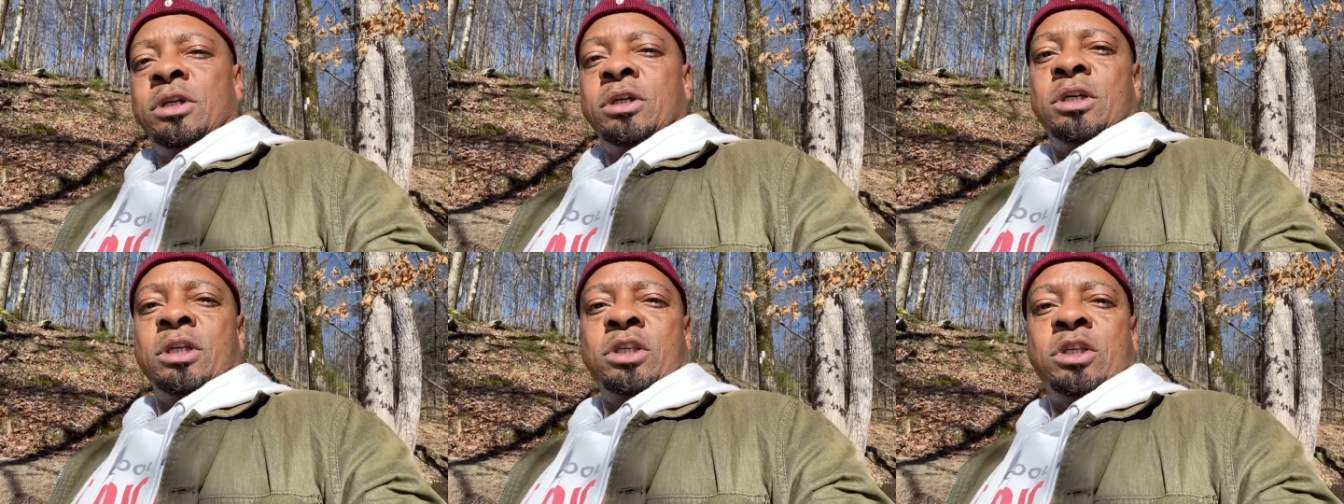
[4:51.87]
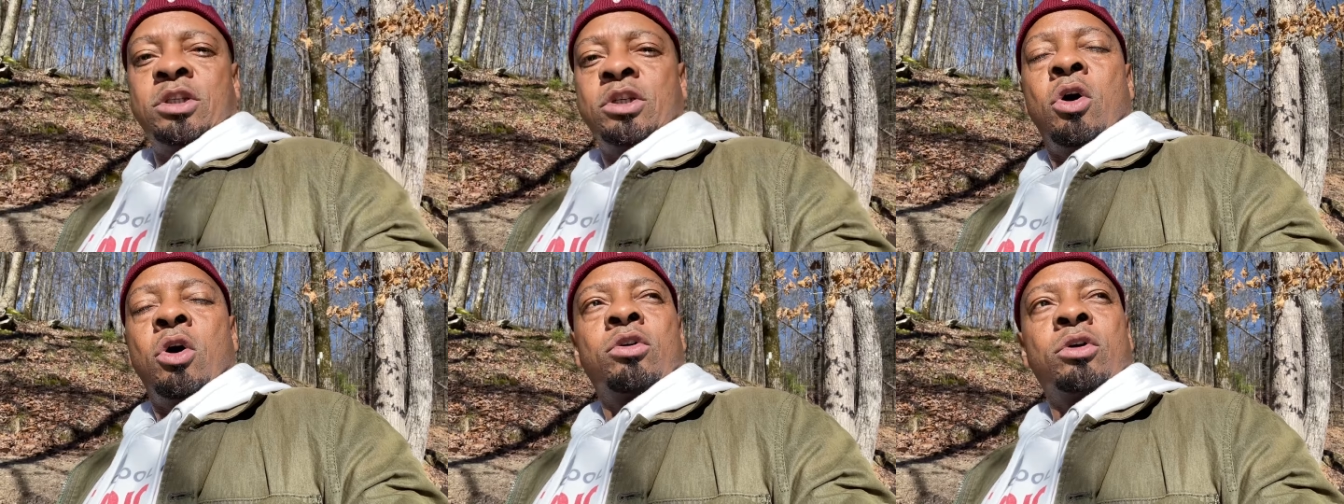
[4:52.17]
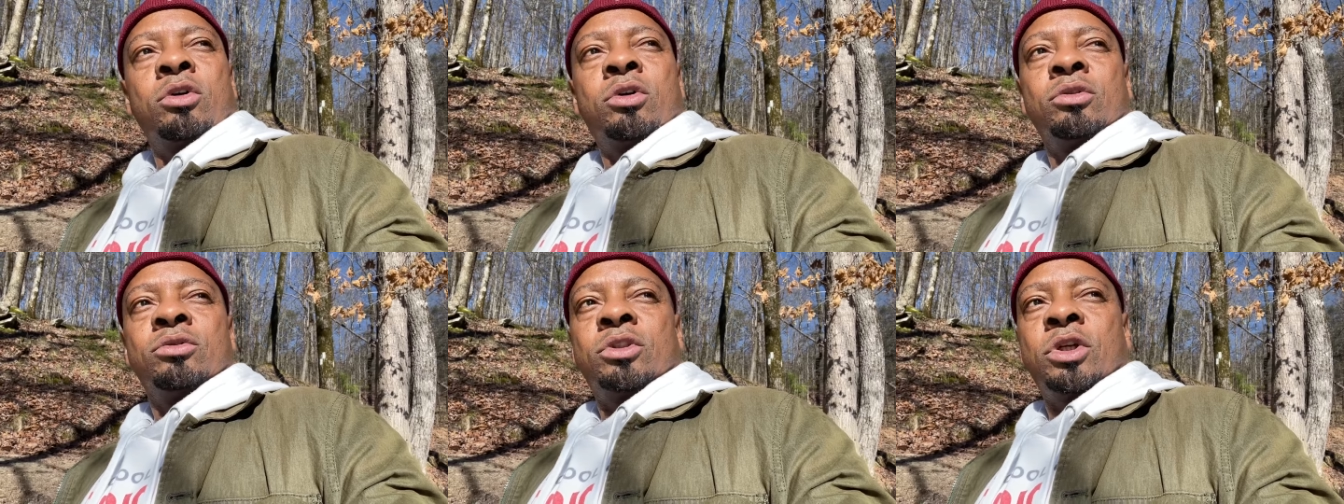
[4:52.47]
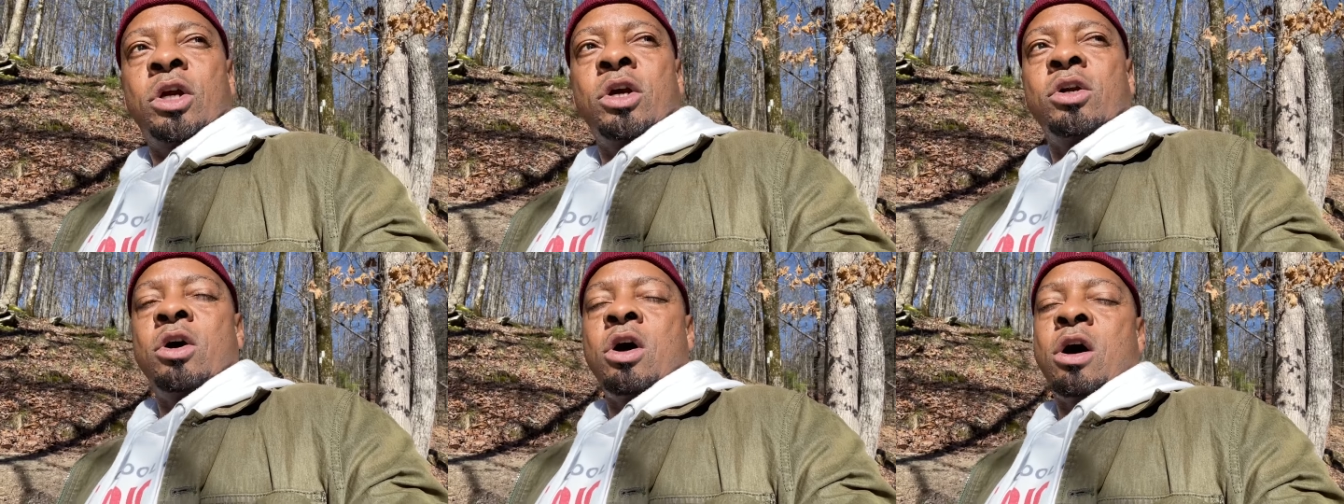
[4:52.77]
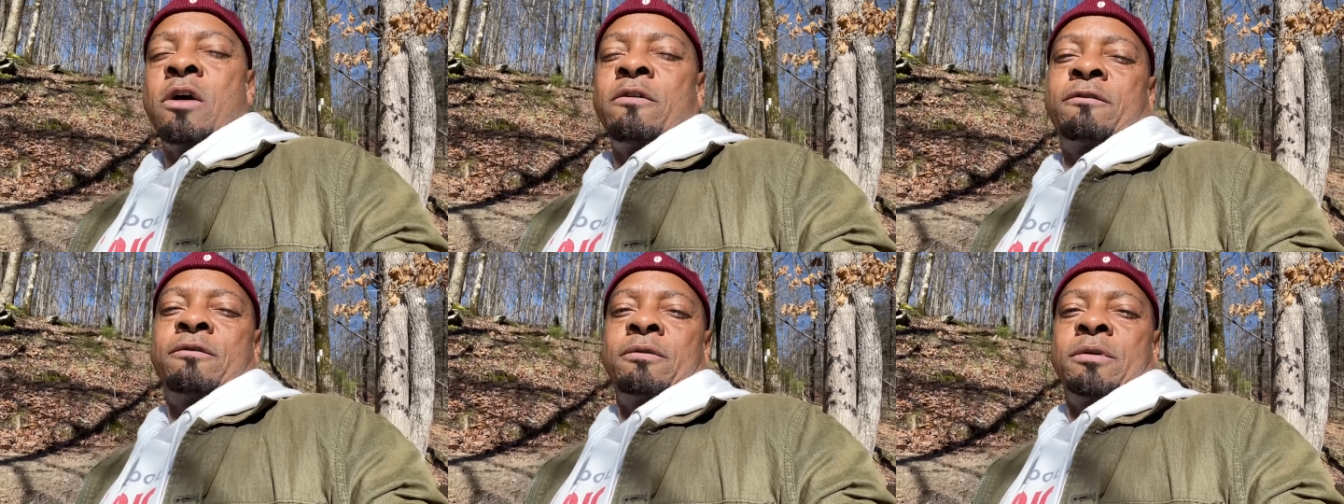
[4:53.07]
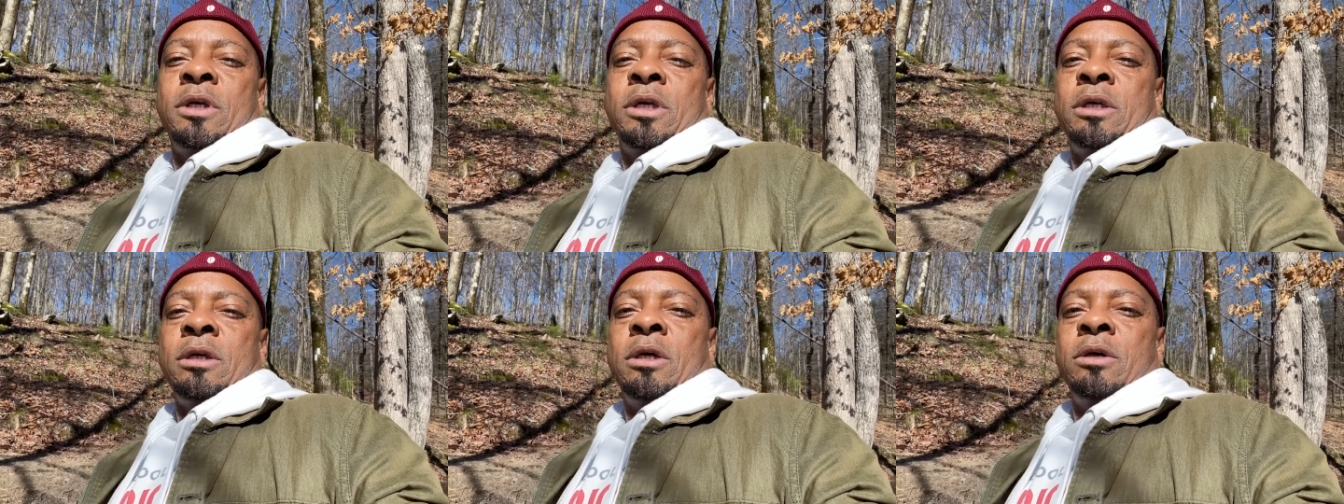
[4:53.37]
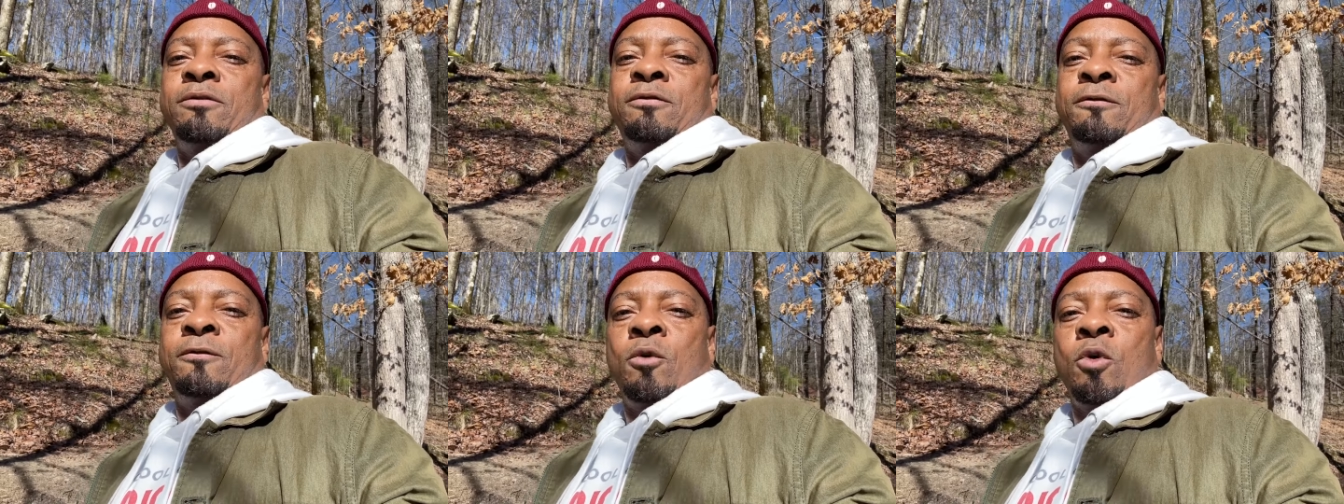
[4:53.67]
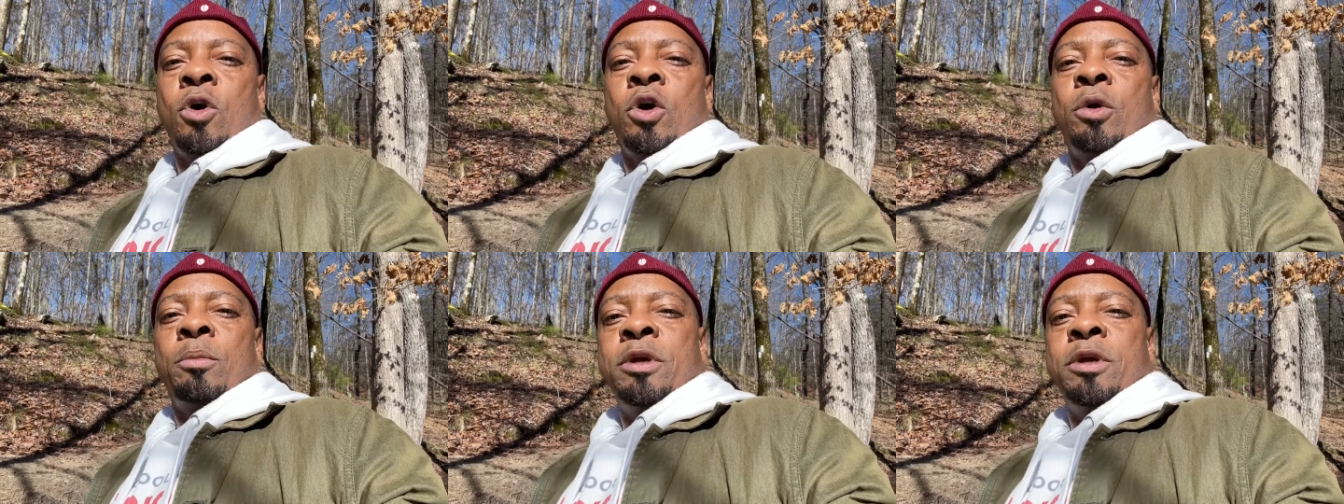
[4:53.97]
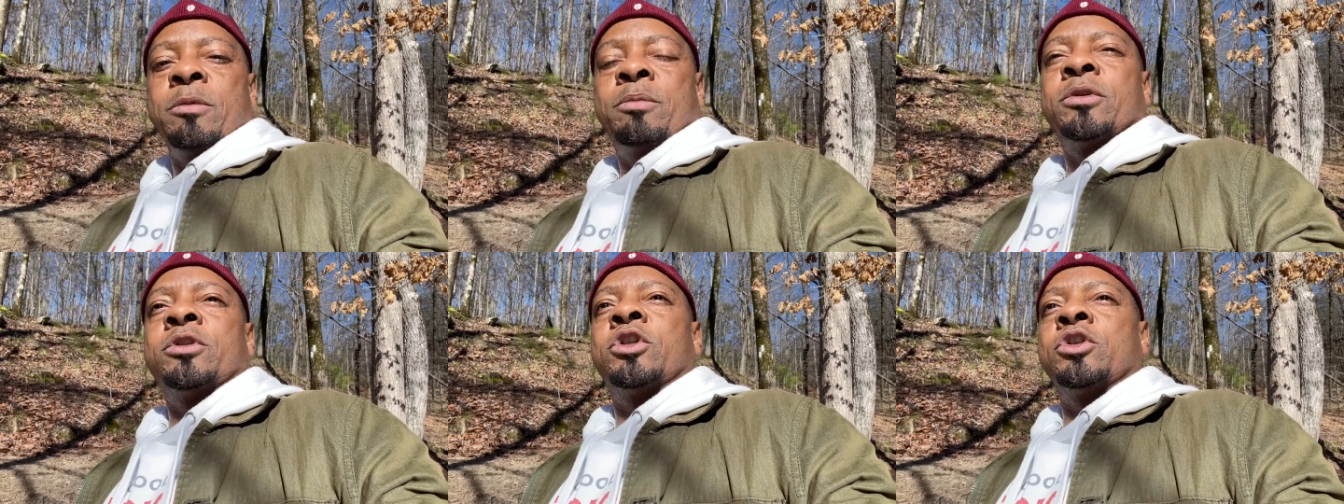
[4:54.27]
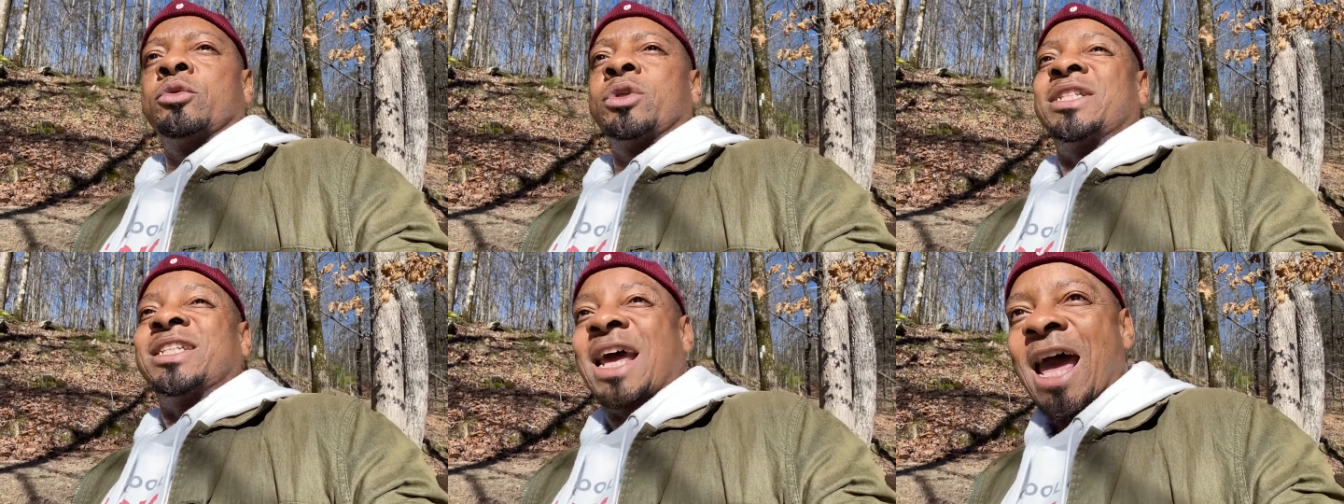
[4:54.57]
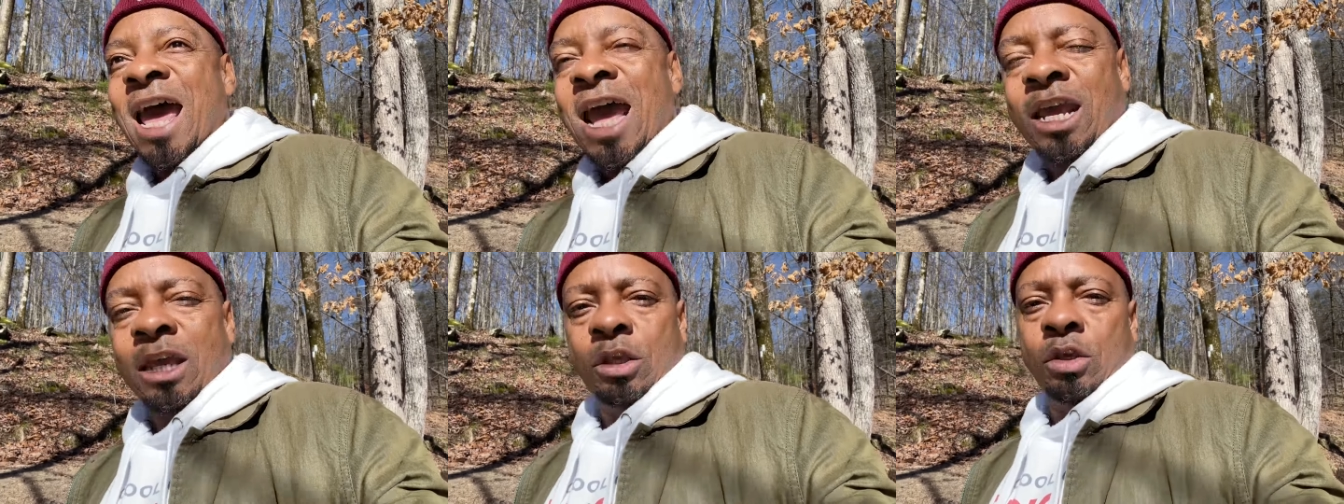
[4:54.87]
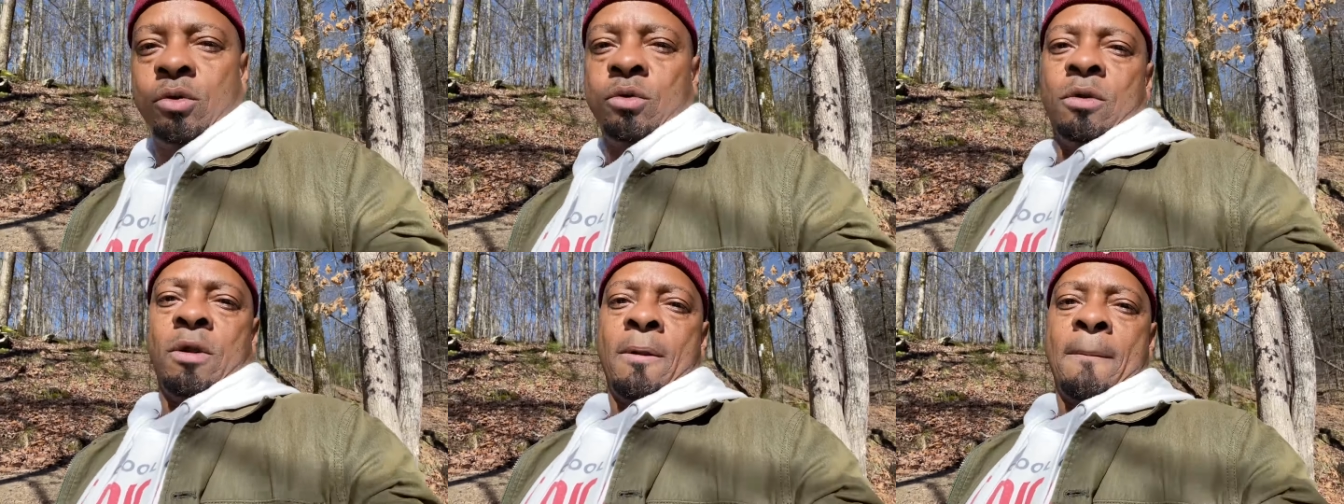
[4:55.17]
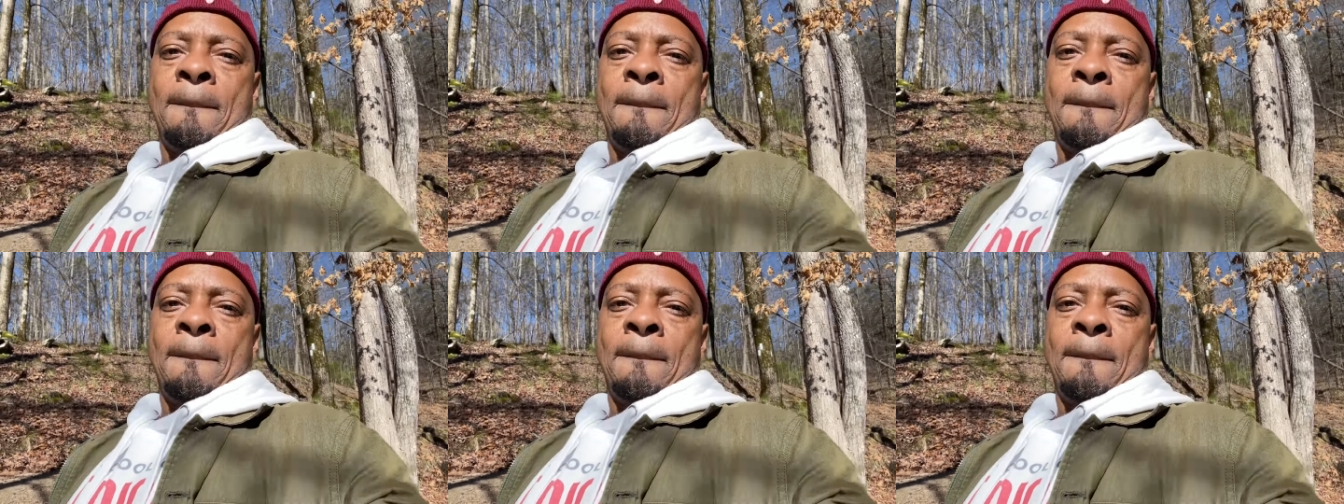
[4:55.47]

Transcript: it's a total turnoff for people to attack you.